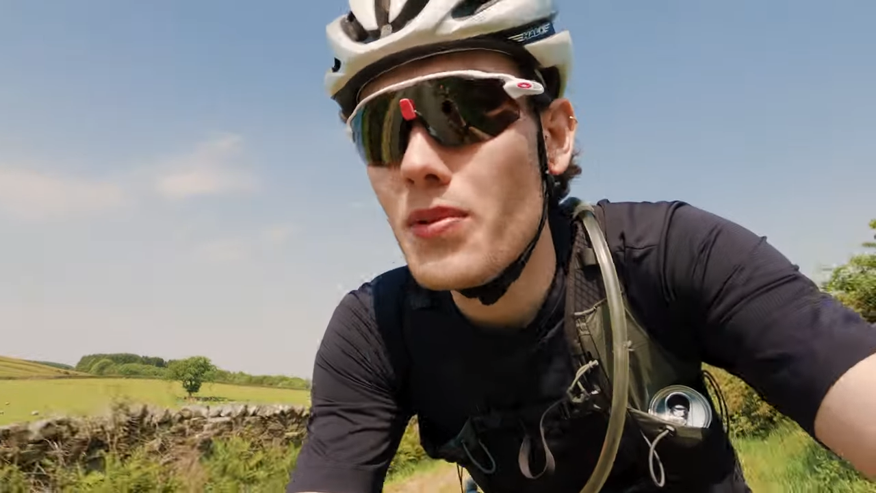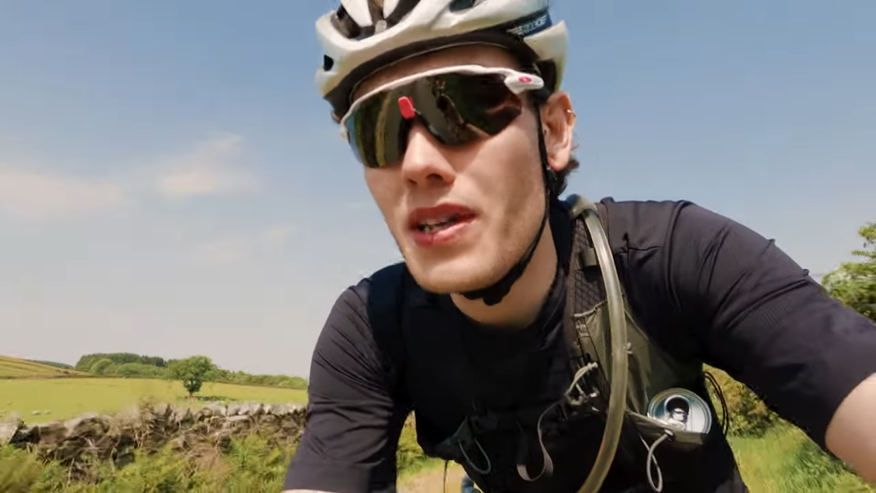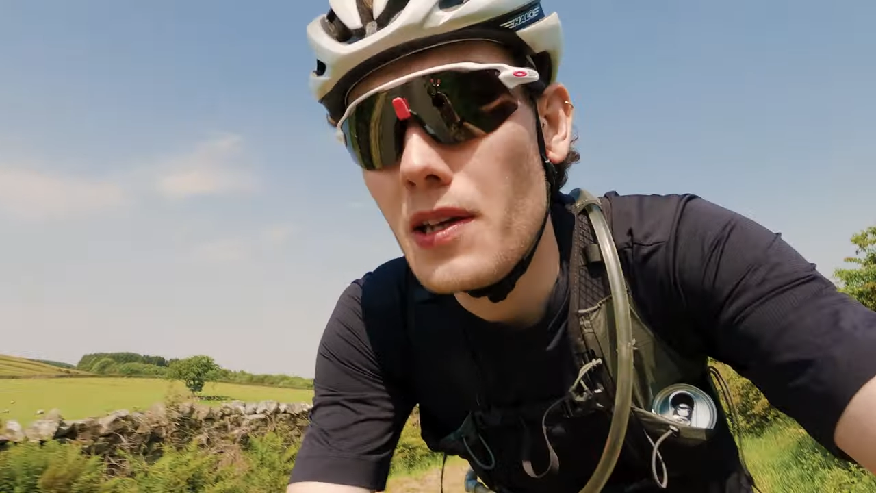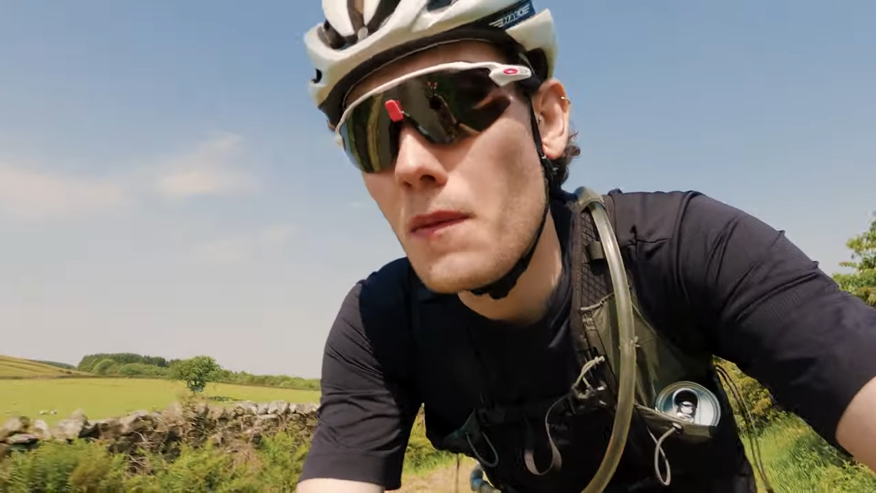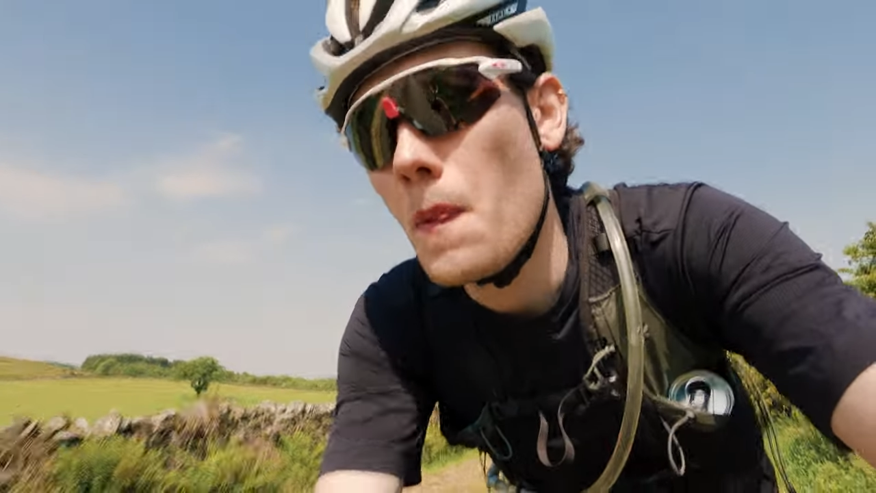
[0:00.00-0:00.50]

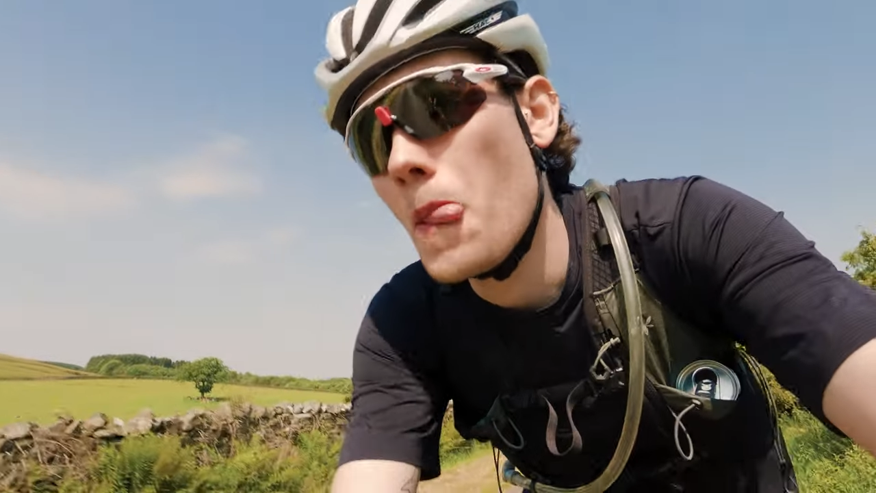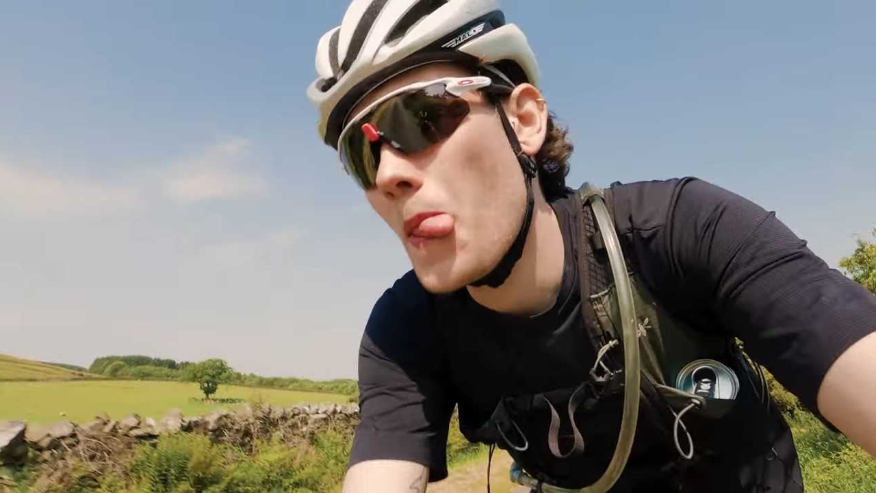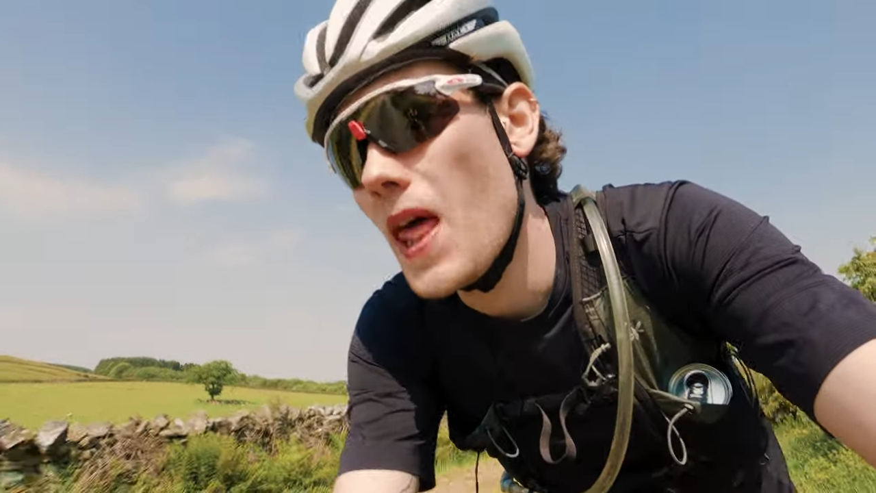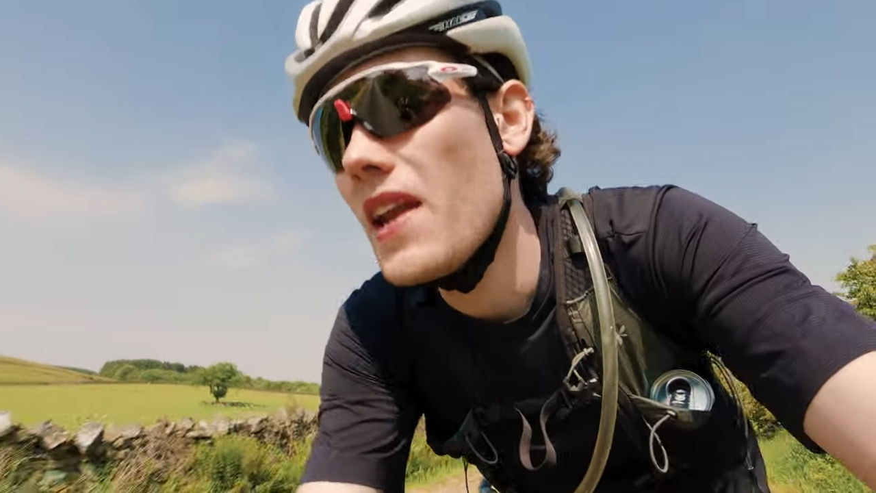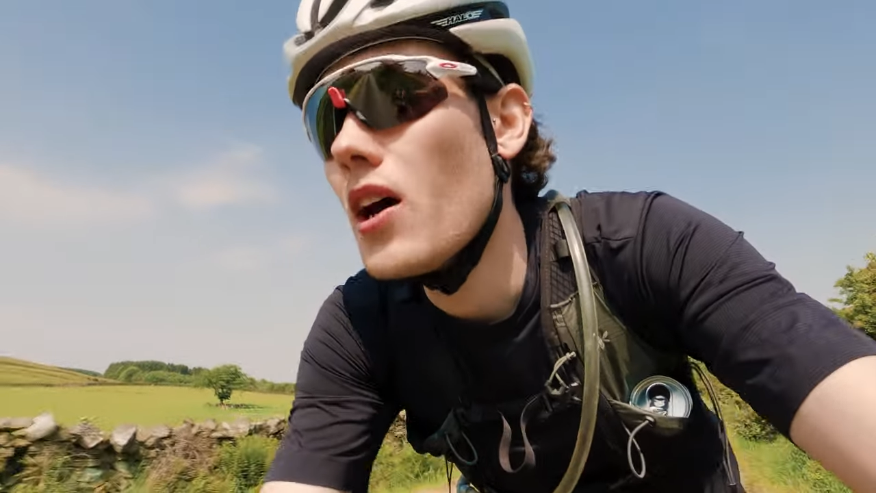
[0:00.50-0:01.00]
Probably
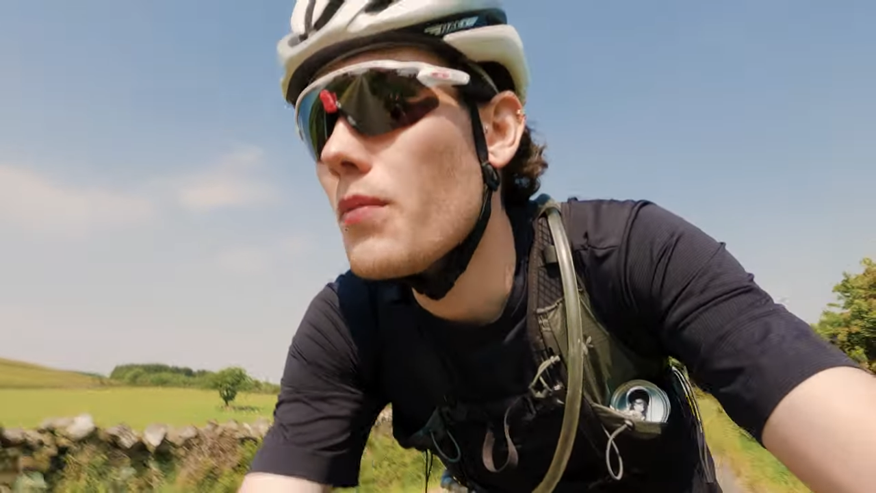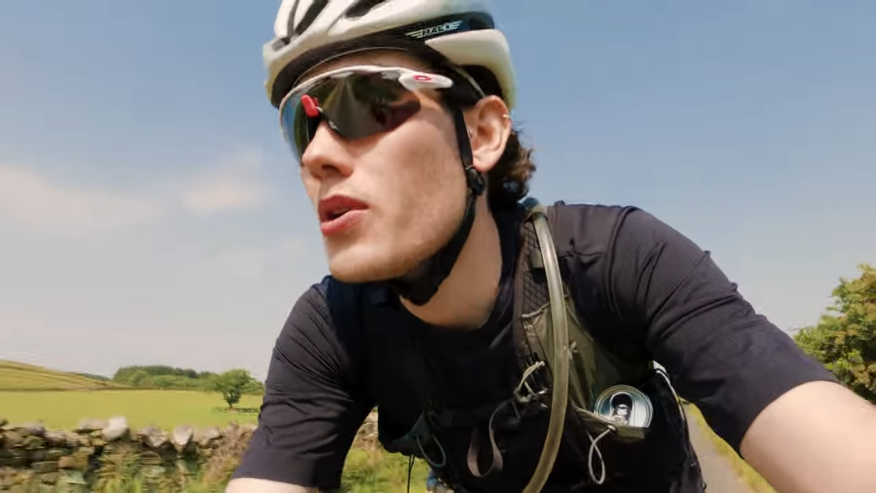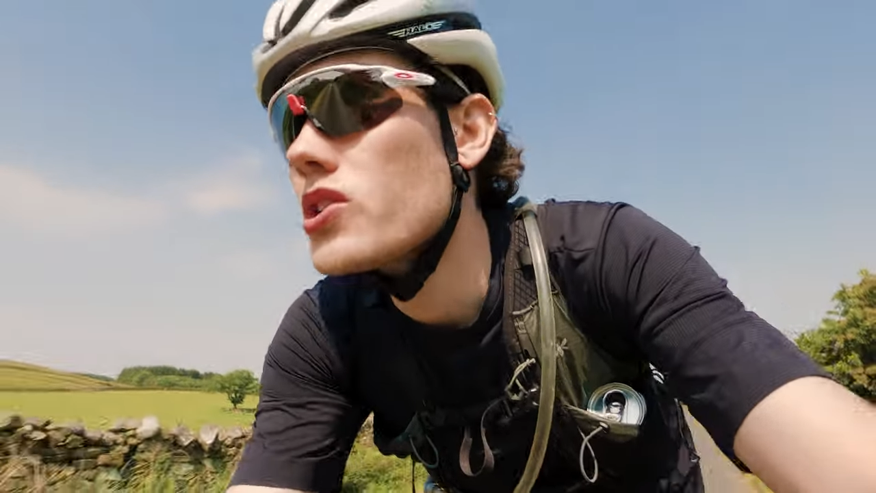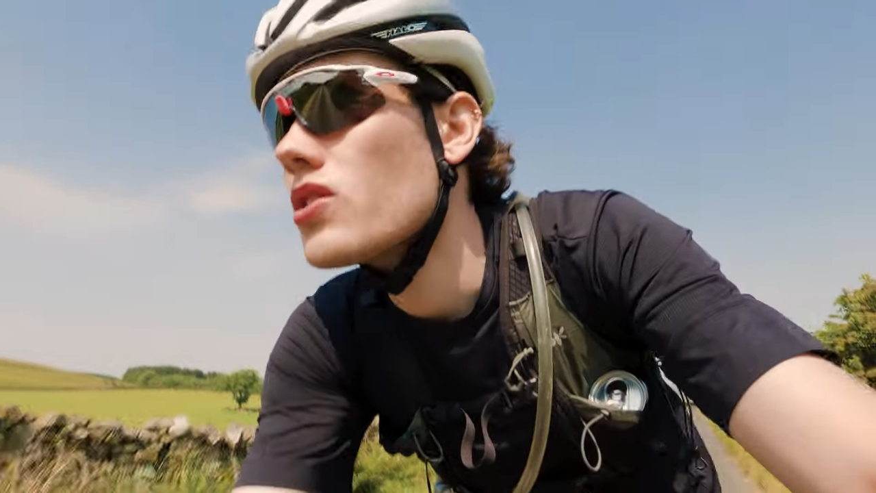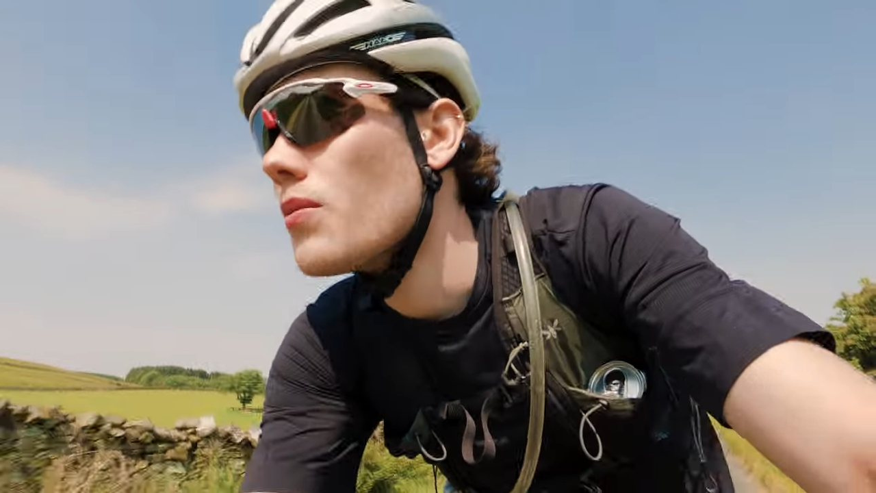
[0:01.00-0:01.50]
end up
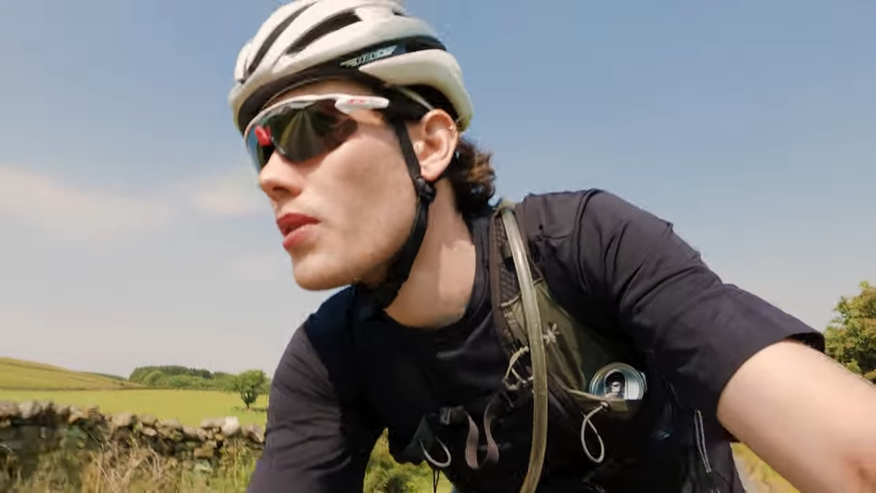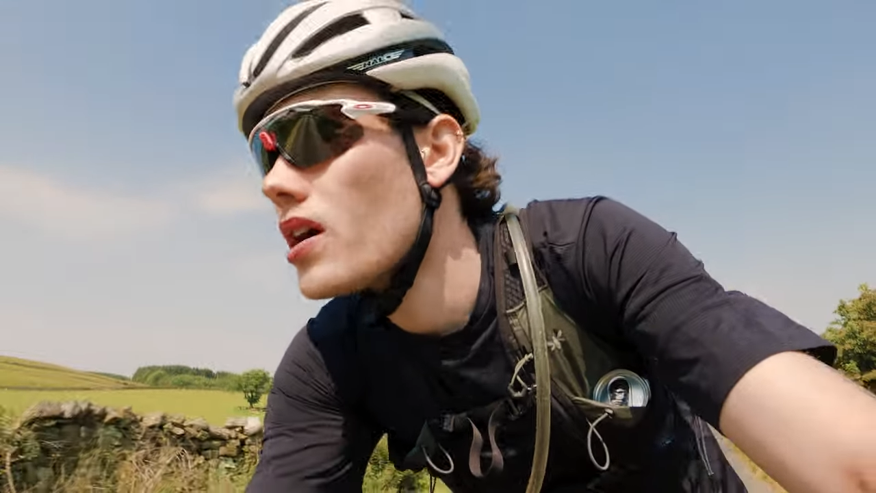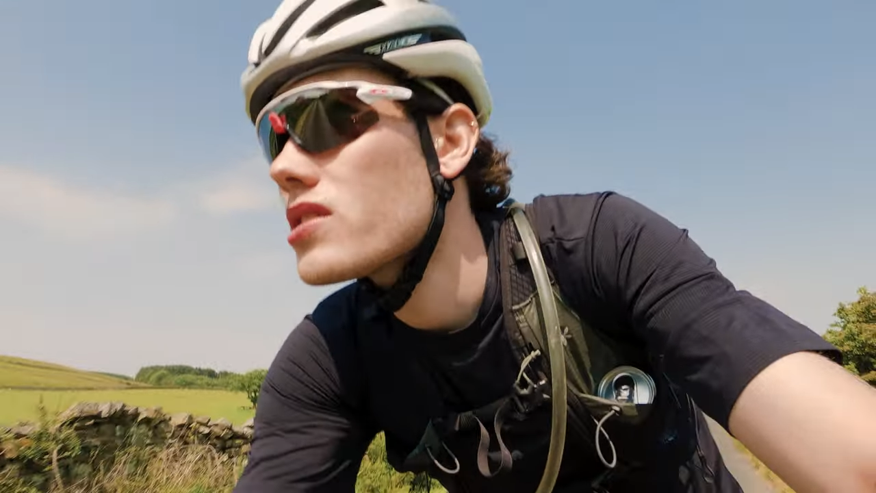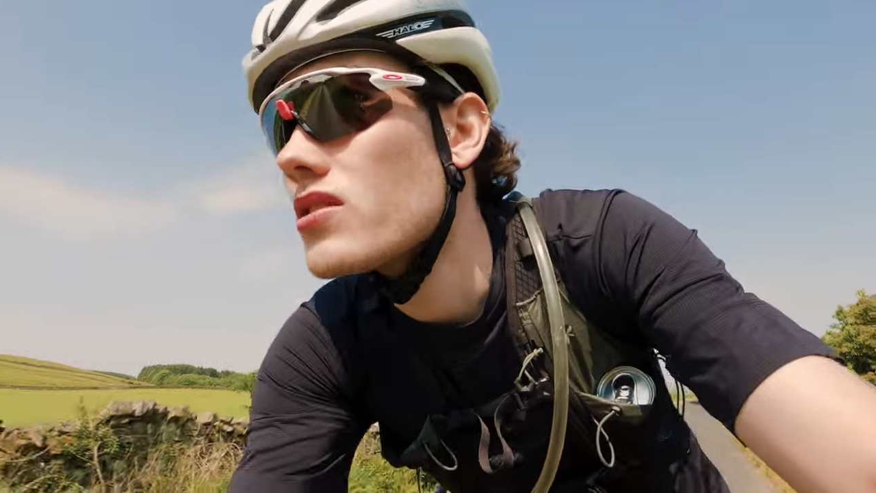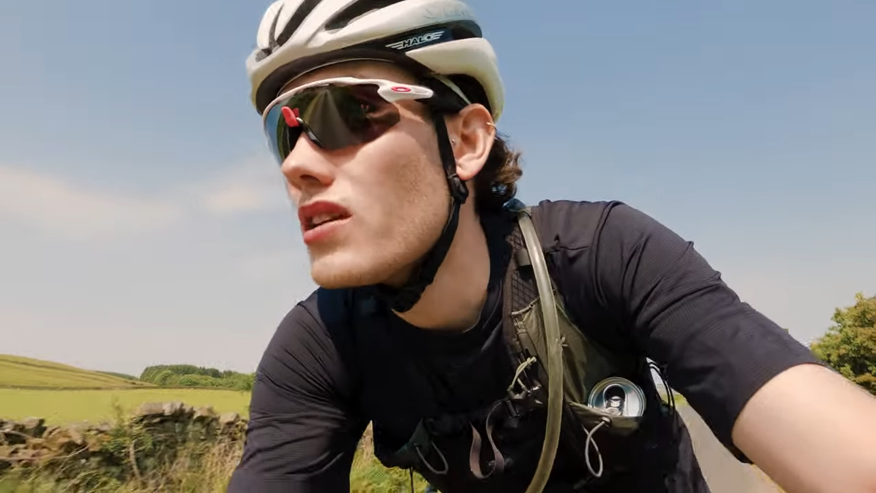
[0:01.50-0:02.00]
pushing on
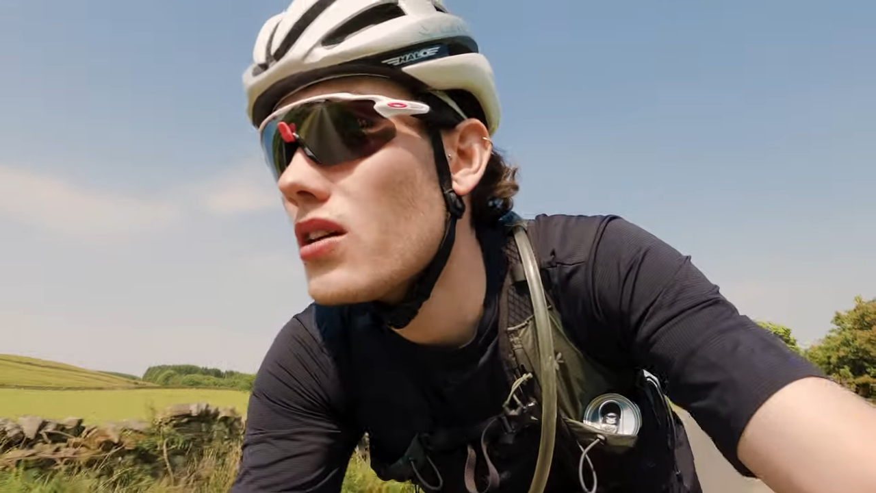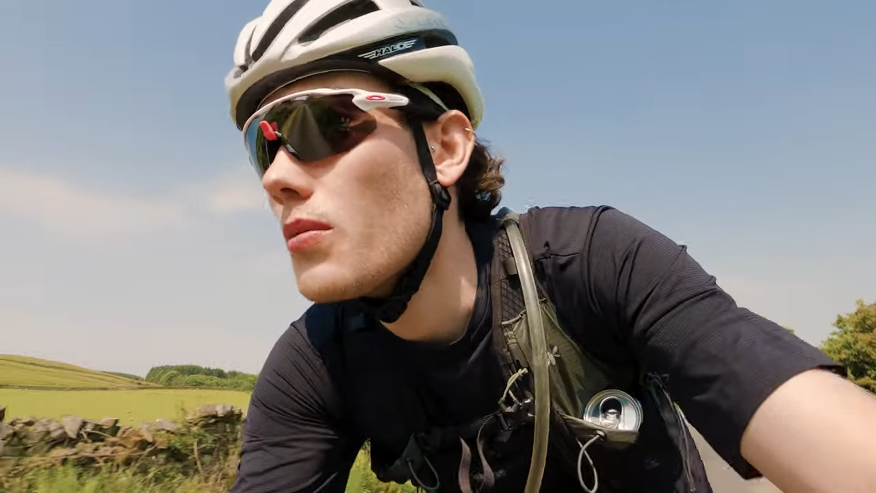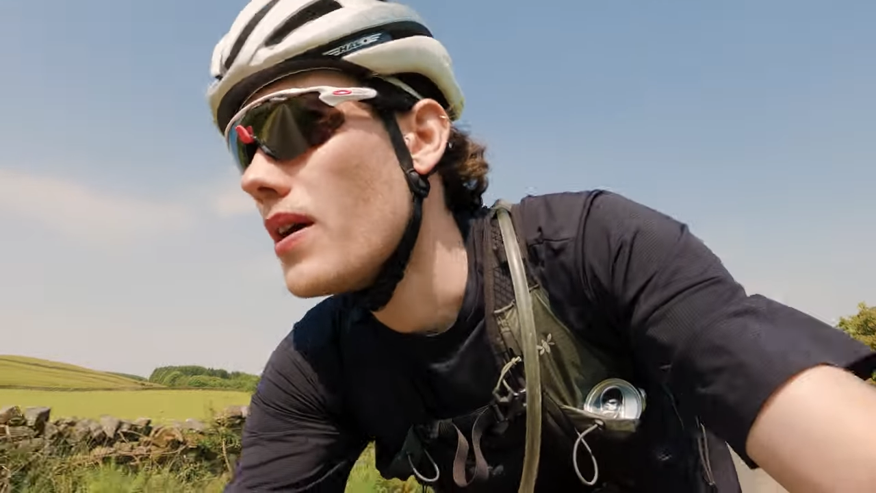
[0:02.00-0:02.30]
faster a little